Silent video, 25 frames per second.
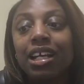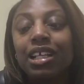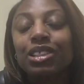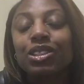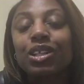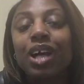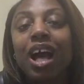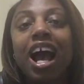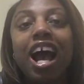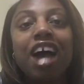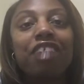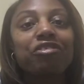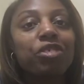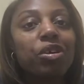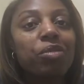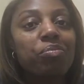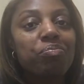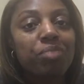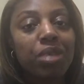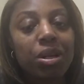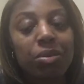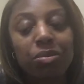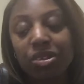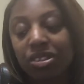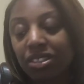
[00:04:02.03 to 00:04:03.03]
So I
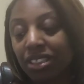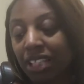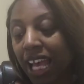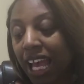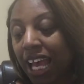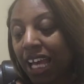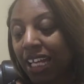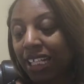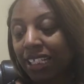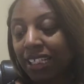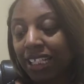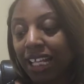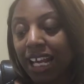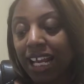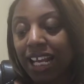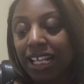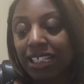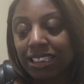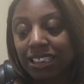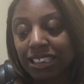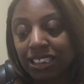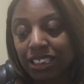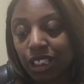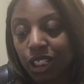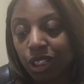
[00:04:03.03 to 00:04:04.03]
remember that, and that
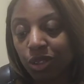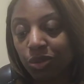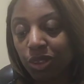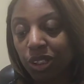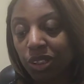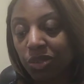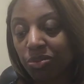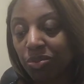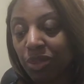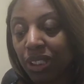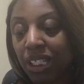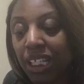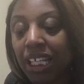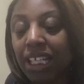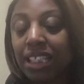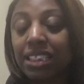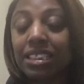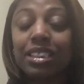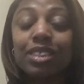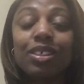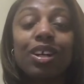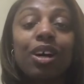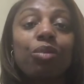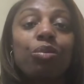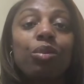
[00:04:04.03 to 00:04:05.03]
has stuck with me, and
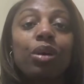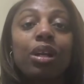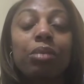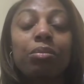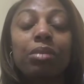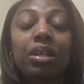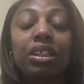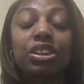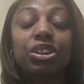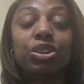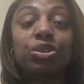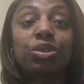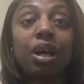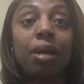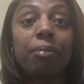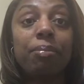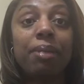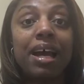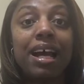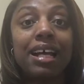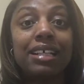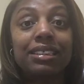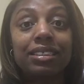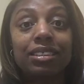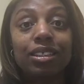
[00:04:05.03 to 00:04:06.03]
so I want to make sure I
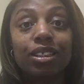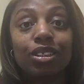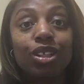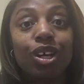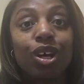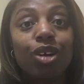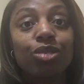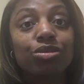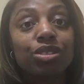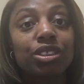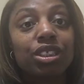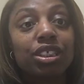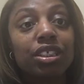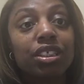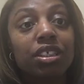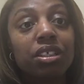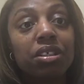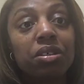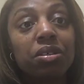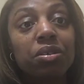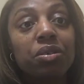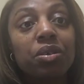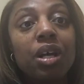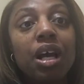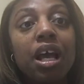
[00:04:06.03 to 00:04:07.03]
pass it along to
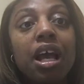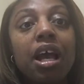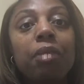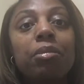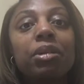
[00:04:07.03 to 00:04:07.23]
you,